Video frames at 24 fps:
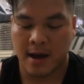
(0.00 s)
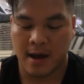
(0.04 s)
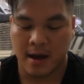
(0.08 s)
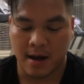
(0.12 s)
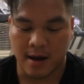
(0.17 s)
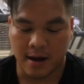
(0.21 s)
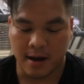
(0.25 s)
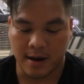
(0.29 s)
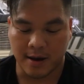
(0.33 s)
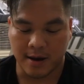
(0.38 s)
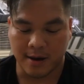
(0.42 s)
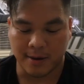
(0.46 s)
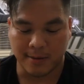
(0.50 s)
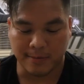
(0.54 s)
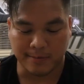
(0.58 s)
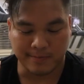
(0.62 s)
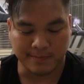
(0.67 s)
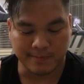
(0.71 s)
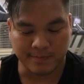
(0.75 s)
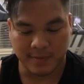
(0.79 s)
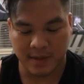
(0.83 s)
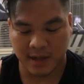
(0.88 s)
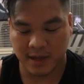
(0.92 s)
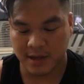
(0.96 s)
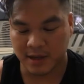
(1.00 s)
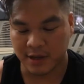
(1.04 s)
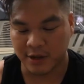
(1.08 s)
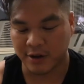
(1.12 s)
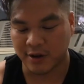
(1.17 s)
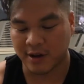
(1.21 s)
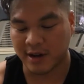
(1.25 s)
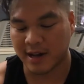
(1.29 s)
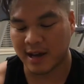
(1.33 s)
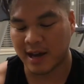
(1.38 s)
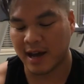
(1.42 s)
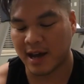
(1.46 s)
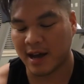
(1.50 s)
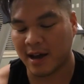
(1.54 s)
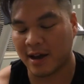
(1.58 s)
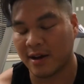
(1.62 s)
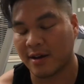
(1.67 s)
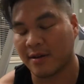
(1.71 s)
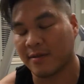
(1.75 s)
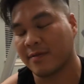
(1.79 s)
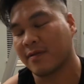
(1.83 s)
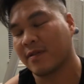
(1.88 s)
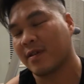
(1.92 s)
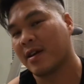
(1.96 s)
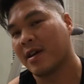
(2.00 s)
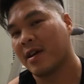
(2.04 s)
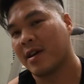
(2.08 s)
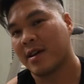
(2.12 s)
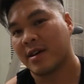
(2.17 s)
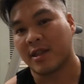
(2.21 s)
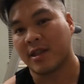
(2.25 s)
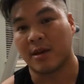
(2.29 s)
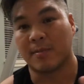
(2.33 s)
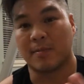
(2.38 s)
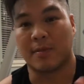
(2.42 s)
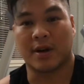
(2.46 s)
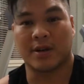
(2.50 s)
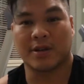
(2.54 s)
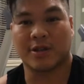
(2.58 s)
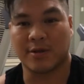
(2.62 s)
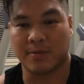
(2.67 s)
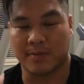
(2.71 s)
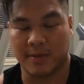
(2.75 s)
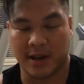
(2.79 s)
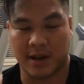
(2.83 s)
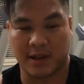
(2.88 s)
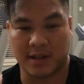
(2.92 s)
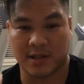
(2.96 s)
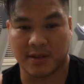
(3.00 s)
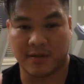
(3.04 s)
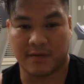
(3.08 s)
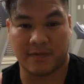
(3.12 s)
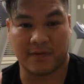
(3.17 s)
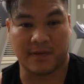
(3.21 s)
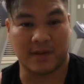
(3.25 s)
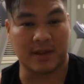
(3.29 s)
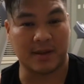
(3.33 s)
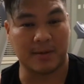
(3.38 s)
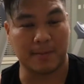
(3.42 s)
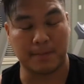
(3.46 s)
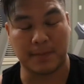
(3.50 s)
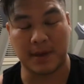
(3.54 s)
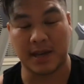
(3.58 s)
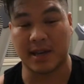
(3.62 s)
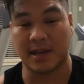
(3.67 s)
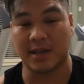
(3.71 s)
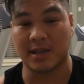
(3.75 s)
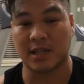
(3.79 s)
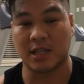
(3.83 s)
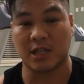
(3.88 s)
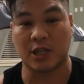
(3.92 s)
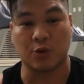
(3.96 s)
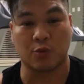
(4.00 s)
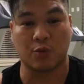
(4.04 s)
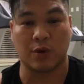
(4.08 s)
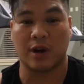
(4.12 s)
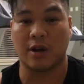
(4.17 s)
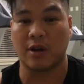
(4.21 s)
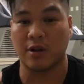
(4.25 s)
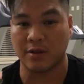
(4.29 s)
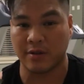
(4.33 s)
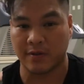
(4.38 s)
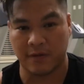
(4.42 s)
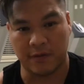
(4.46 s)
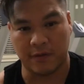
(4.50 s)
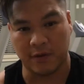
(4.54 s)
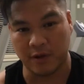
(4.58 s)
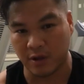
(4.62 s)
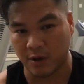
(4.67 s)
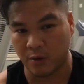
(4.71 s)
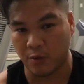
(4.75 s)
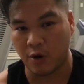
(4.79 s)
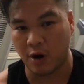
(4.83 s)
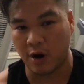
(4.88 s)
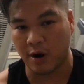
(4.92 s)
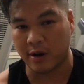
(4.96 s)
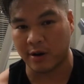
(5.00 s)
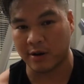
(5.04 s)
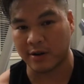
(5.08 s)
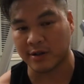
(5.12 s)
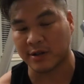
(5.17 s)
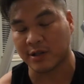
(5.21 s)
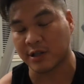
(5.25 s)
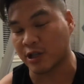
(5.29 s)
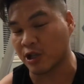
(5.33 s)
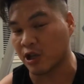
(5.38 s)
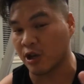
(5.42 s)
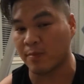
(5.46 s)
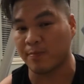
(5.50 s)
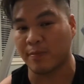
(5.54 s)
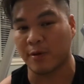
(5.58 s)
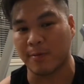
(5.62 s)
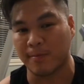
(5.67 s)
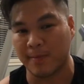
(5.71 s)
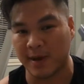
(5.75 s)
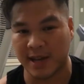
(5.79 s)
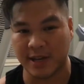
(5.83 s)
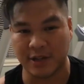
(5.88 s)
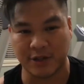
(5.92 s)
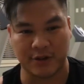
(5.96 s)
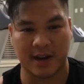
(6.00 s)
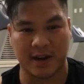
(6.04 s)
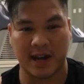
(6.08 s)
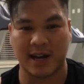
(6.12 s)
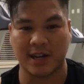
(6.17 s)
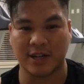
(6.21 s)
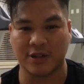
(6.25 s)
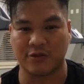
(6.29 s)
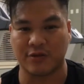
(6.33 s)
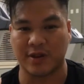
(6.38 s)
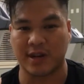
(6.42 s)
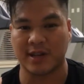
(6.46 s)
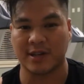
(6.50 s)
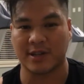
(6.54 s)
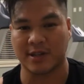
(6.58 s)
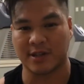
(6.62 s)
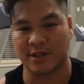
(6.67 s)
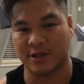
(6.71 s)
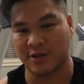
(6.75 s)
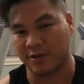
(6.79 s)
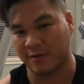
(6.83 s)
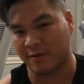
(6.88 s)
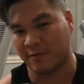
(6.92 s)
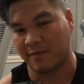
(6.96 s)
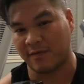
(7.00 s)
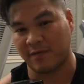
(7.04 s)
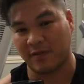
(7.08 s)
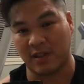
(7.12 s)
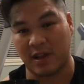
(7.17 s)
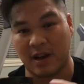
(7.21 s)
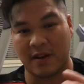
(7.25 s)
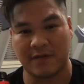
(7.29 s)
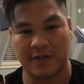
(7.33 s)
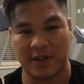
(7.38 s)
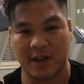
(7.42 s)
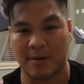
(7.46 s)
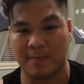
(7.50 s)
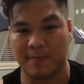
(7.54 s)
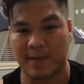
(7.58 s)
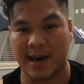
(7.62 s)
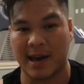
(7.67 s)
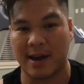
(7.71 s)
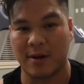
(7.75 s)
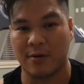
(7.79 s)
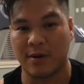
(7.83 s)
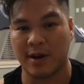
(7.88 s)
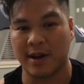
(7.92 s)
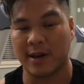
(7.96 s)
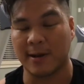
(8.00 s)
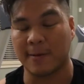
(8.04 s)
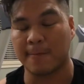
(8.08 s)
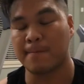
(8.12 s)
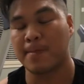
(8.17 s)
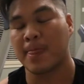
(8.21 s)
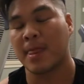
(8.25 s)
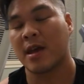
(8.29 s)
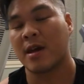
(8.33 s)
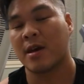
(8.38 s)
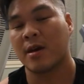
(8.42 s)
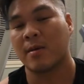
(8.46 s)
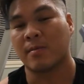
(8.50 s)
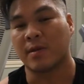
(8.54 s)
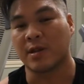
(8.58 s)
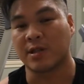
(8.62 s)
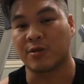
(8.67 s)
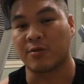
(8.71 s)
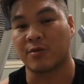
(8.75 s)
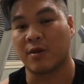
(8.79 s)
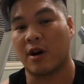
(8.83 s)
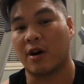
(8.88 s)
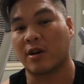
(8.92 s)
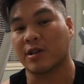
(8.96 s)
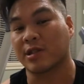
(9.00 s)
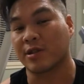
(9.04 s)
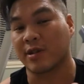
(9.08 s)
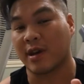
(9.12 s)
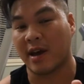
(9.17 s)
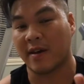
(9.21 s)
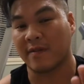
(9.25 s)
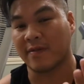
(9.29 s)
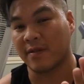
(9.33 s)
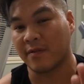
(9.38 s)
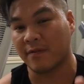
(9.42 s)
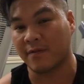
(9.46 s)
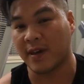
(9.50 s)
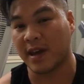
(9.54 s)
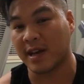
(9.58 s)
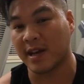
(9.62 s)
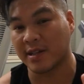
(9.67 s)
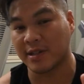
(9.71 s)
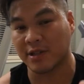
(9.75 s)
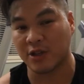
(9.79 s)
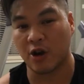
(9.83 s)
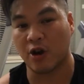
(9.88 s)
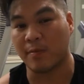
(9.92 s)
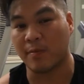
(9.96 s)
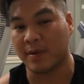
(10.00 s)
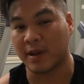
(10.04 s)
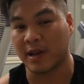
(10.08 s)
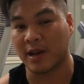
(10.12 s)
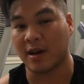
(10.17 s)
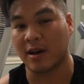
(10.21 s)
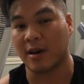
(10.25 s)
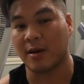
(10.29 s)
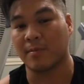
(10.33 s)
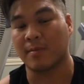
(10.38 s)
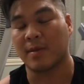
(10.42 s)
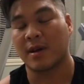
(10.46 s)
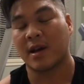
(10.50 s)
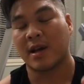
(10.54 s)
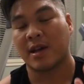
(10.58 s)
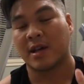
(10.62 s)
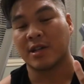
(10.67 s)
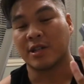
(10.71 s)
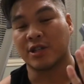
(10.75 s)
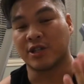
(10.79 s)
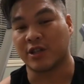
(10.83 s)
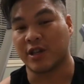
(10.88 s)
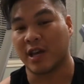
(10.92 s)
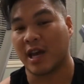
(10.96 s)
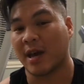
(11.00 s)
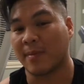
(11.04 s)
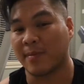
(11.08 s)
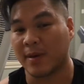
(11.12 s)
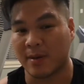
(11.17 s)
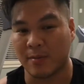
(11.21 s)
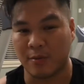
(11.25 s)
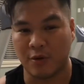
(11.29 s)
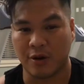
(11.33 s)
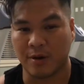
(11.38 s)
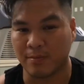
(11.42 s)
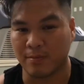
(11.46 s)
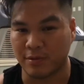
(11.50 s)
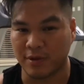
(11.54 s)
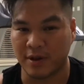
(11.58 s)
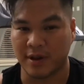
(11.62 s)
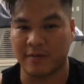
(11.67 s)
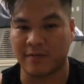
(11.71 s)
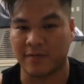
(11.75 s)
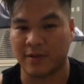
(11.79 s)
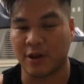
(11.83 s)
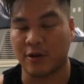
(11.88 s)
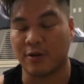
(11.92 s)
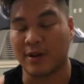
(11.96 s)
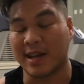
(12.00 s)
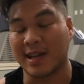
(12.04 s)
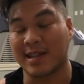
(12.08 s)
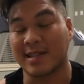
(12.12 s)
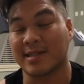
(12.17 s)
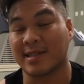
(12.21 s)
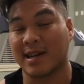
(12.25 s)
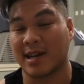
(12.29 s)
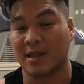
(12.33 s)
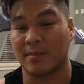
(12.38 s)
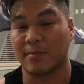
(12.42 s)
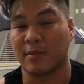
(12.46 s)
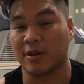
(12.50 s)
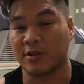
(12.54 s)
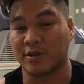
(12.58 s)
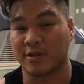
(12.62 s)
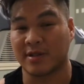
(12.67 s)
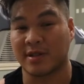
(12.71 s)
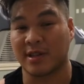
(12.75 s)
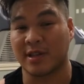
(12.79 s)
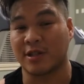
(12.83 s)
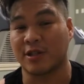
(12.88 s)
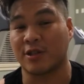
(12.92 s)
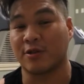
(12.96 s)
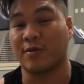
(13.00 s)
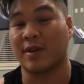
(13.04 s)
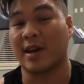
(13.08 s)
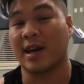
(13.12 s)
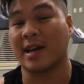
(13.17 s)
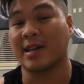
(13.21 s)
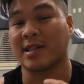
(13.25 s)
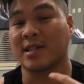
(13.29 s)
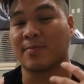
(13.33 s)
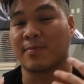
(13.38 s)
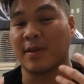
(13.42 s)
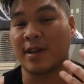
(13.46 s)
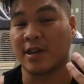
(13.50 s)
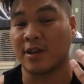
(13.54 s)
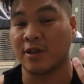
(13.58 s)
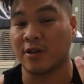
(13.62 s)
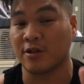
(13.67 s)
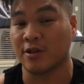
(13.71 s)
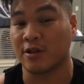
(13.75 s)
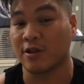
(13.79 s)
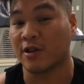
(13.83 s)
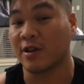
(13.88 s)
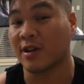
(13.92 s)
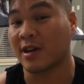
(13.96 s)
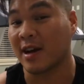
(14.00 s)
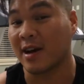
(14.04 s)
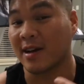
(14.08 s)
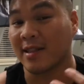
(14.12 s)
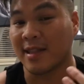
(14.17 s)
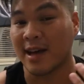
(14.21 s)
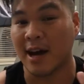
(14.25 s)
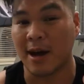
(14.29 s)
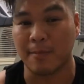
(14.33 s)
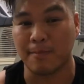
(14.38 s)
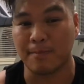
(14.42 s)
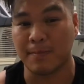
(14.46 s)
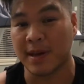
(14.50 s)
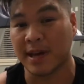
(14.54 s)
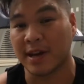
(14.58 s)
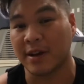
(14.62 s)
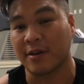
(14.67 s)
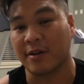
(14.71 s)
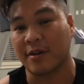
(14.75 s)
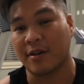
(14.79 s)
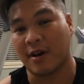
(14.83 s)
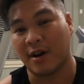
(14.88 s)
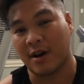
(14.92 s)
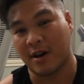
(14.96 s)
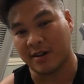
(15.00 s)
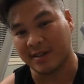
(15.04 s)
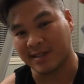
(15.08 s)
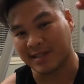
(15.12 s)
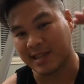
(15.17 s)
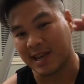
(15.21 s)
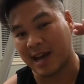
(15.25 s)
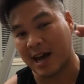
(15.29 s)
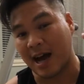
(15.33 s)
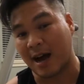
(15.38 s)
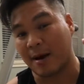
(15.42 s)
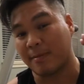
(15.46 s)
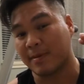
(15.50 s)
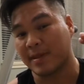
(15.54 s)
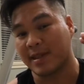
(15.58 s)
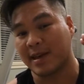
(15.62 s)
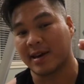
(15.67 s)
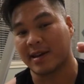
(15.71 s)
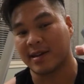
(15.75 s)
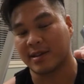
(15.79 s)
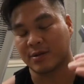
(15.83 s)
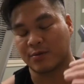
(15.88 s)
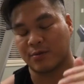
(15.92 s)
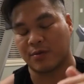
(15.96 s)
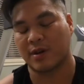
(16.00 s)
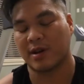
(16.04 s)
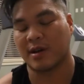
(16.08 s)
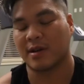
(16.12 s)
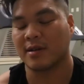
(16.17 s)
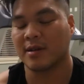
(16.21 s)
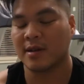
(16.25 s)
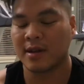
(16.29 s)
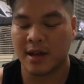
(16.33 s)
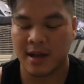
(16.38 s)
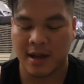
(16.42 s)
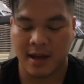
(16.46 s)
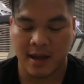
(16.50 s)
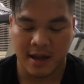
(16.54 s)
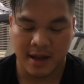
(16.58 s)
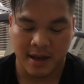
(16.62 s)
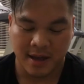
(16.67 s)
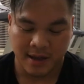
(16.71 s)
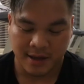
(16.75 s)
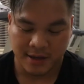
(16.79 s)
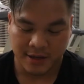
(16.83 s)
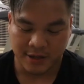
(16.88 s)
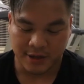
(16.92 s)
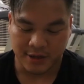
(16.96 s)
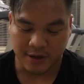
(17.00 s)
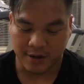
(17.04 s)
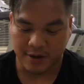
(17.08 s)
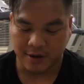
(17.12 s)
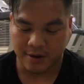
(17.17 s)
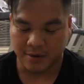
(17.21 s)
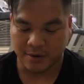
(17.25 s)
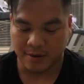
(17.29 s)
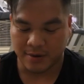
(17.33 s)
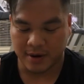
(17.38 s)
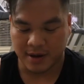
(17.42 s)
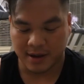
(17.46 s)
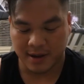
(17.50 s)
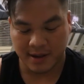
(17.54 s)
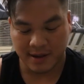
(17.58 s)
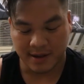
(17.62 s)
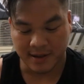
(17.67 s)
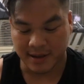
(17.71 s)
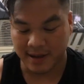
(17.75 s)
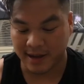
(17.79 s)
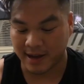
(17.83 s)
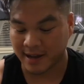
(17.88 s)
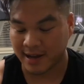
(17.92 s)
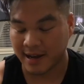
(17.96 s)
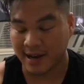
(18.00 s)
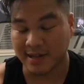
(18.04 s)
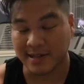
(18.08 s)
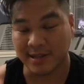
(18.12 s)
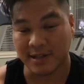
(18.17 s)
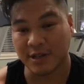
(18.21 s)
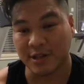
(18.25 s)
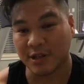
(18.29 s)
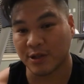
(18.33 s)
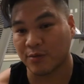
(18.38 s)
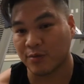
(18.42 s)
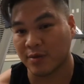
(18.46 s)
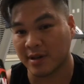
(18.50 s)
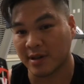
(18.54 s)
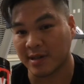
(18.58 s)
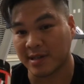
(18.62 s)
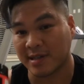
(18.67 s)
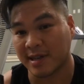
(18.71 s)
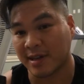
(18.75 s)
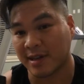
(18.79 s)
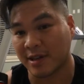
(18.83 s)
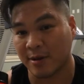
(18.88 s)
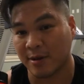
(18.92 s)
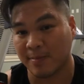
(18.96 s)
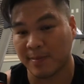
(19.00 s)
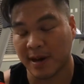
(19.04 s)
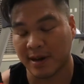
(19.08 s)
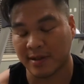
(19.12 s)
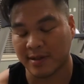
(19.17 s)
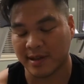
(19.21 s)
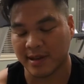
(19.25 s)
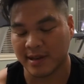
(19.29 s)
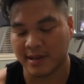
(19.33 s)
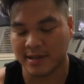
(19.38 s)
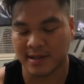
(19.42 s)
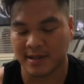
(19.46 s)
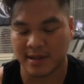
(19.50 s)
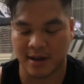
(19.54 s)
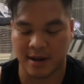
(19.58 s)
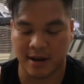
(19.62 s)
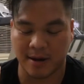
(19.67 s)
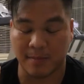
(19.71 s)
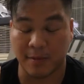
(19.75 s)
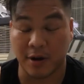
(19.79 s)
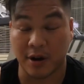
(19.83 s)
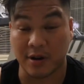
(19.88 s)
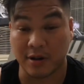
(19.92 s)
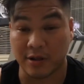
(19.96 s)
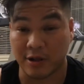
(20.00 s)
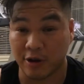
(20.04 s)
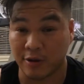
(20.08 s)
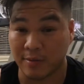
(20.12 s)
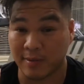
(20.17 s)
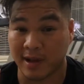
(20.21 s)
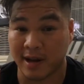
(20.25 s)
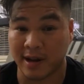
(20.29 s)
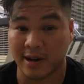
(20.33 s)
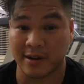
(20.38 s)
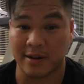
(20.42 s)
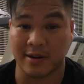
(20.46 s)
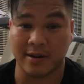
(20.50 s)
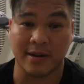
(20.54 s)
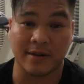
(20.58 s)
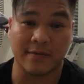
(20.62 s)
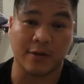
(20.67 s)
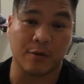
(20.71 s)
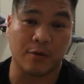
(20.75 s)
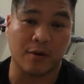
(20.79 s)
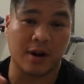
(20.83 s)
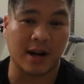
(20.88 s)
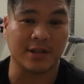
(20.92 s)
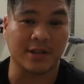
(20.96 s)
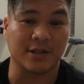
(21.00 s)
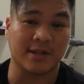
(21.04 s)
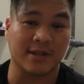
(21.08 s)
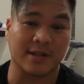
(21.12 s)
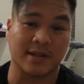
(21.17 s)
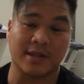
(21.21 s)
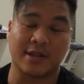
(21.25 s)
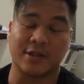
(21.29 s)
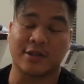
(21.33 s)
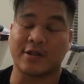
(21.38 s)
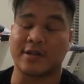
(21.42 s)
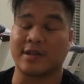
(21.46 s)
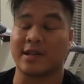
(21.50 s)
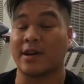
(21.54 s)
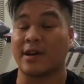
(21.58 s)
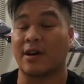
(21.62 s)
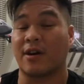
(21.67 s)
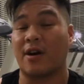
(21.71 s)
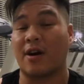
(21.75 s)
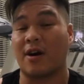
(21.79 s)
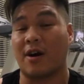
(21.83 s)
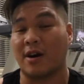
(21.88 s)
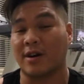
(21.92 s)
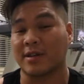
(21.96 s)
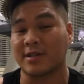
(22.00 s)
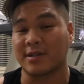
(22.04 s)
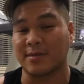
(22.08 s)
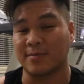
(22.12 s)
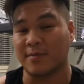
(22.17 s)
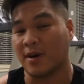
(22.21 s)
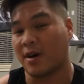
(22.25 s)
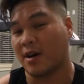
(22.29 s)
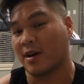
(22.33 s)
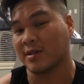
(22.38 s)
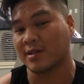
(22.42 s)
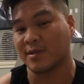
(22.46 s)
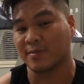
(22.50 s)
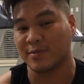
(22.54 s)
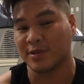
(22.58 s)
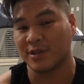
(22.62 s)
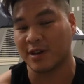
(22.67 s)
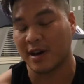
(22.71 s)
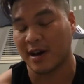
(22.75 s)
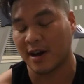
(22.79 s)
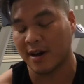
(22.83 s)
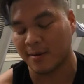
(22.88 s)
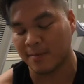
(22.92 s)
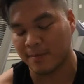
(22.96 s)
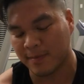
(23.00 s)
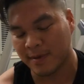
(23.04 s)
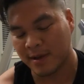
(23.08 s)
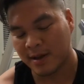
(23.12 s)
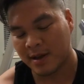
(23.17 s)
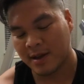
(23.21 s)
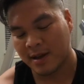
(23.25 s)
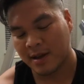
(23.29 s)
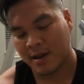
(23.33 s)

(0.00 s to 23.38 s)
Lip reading: You're gonna have the muscle bells being swelled full of water, super major hydration, so fluffed up that way. But you also have the veins opening up, jamming more blood flow inside the muscle tissue, hence making you look a lot bigger on top of that as well. So yeah, guys, I just wanted to tell you about this. Mark Lobliner, if you're watching this, you did an awesome job.